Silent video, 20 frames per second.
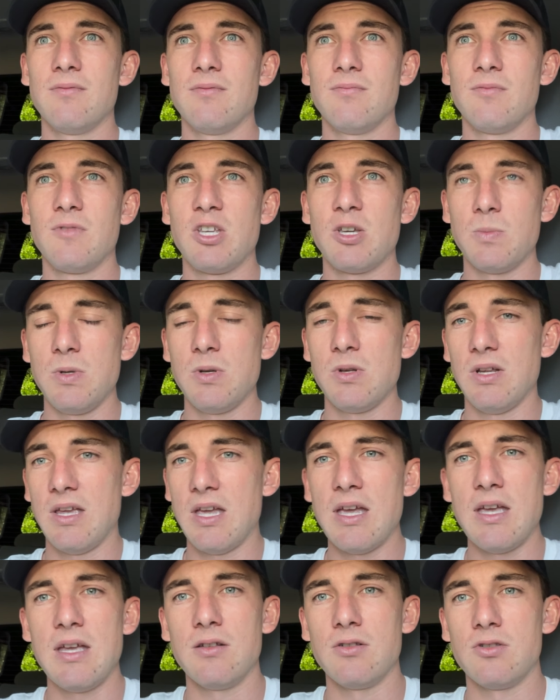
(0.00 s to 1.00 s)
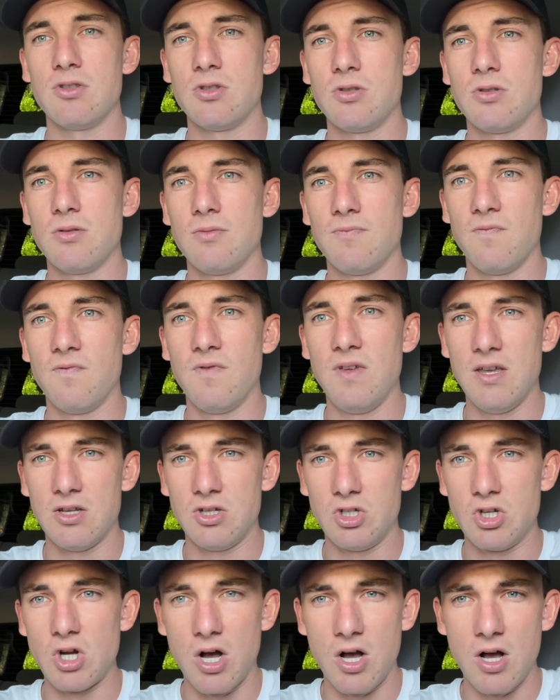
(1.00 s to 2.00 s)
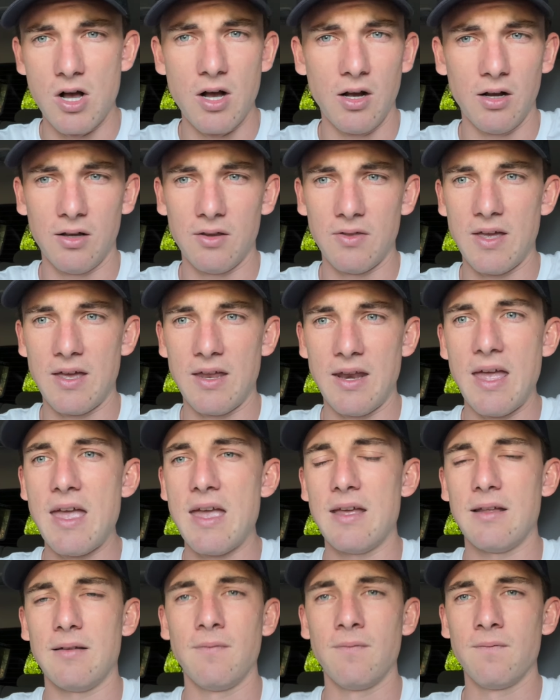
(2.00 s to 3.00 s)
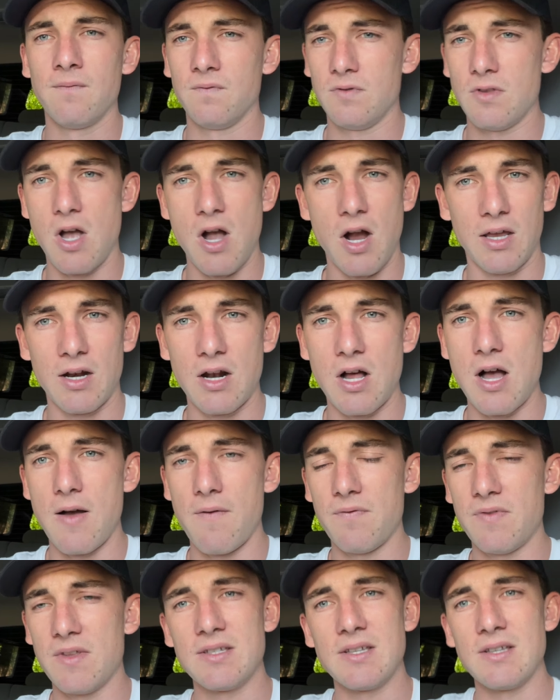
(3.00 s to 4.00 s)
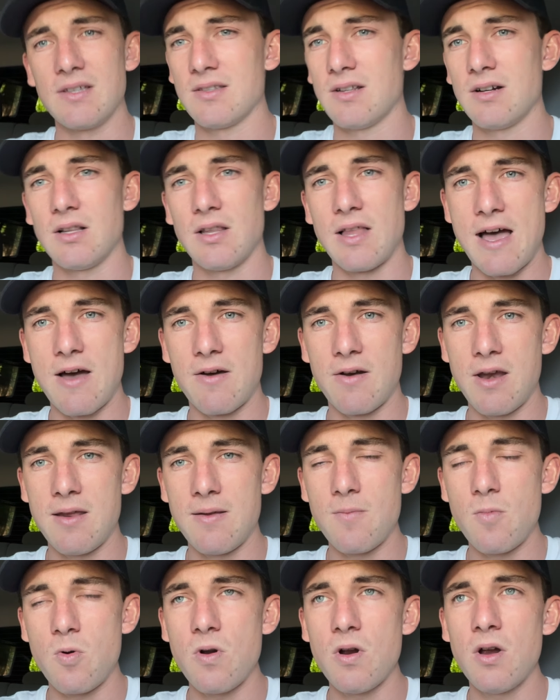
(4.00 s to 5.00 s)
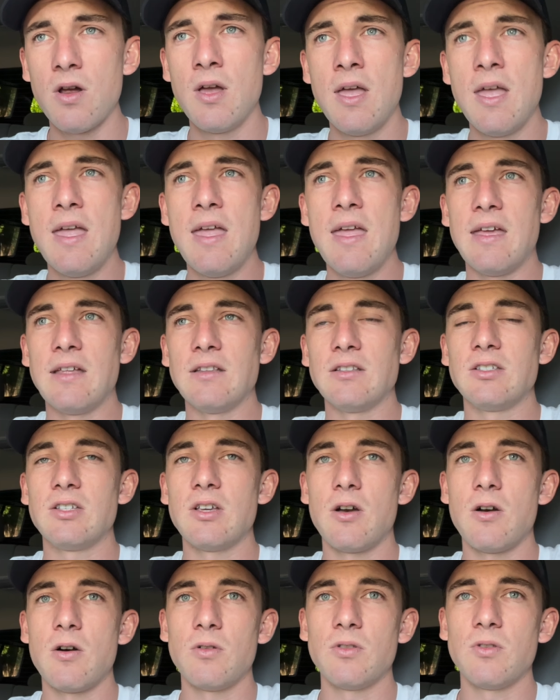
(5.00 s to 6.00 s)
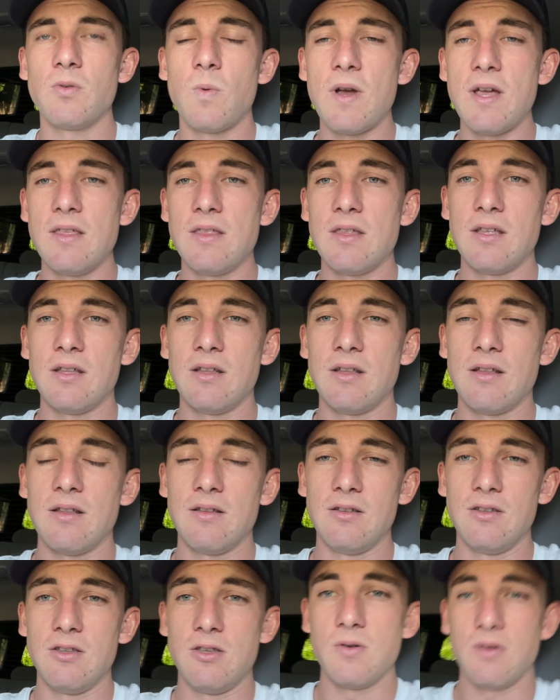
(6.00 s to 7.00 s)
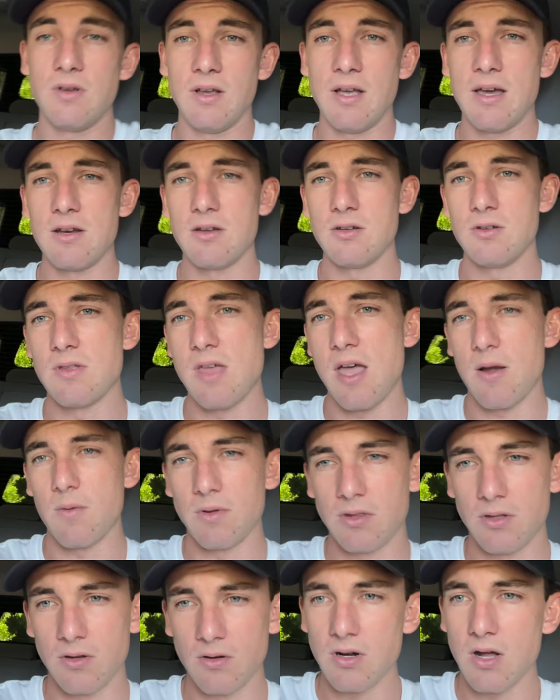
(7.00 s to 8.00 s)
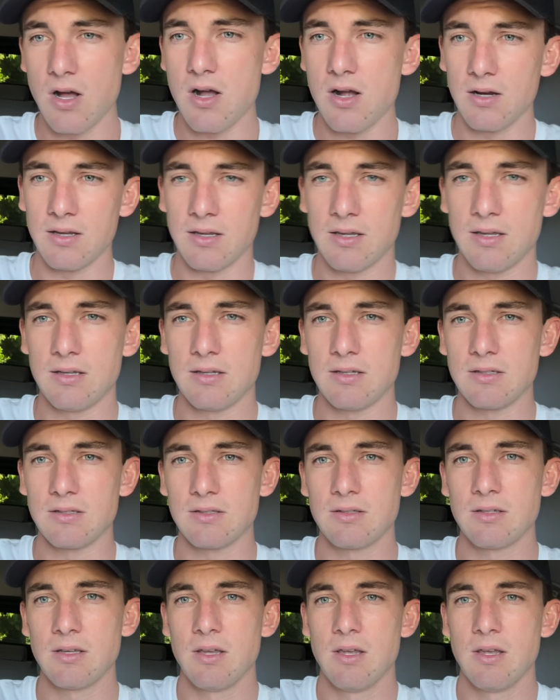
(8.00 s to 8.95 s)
communicate via dog that, hey, knock it off, this isn't allowed anymore. And so the way that you can kind of do that with your dog is